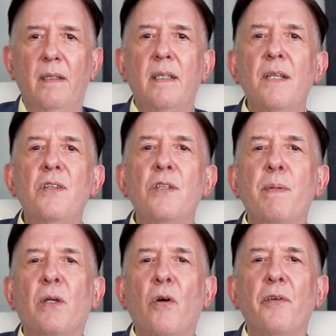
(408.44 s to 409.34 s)
This is
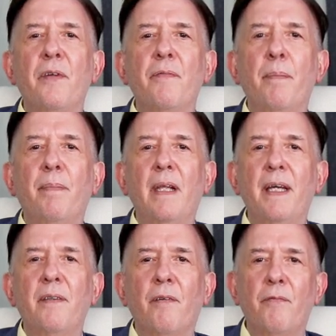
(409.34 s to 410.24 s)
because of the
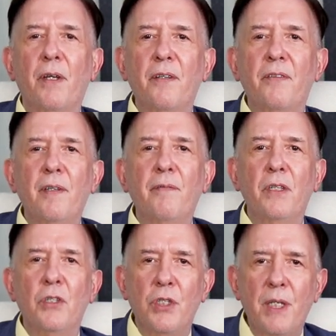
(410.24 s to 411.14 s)
blend of
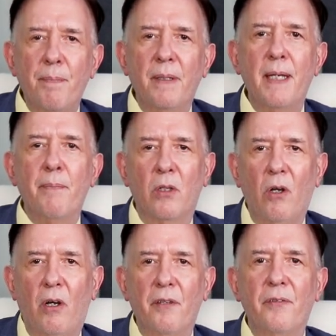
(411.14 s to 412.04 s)
relatively cheap labor
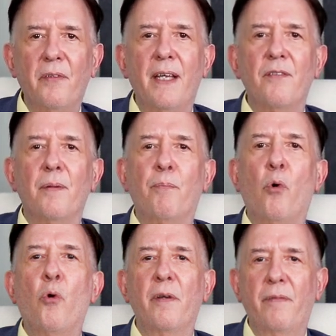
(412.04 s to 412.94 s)
costs and
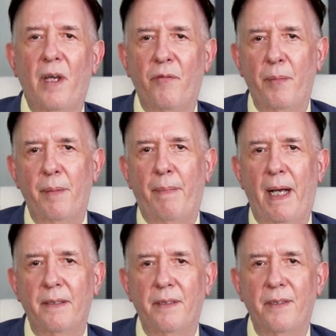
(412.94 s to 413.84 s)
supportive government
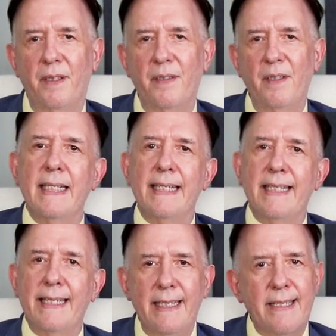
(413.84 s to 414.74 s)
policies.
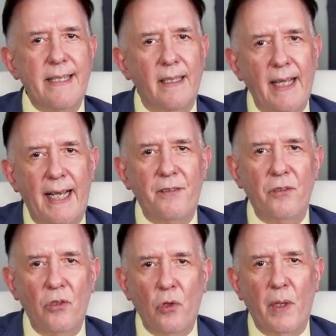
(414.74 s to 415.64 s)
Since the last
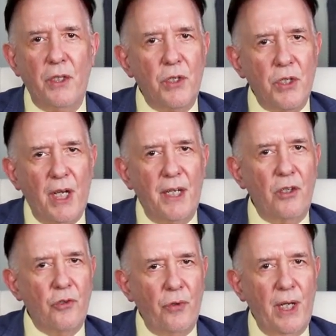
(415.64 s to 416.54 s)
US-China
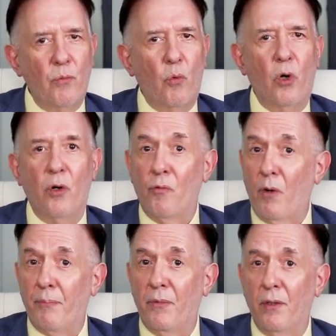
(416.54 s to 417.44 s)
trade war
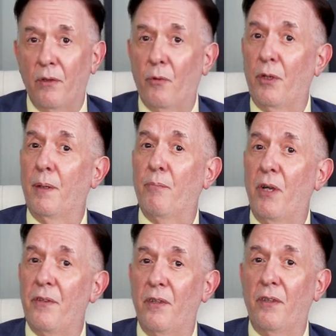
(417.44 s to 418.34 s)
erupted during the
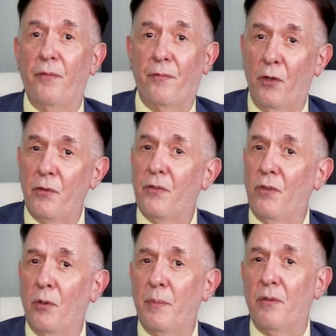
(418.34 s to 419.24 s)
president's first
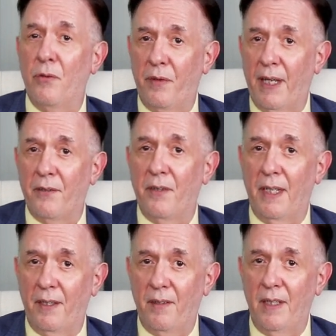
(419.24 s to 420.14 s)
term in
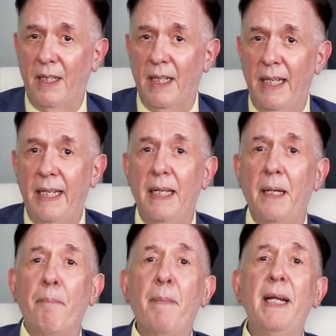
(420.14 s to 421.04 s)
2018,
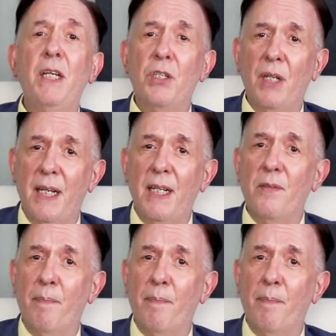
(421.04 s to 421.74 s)
many Chinese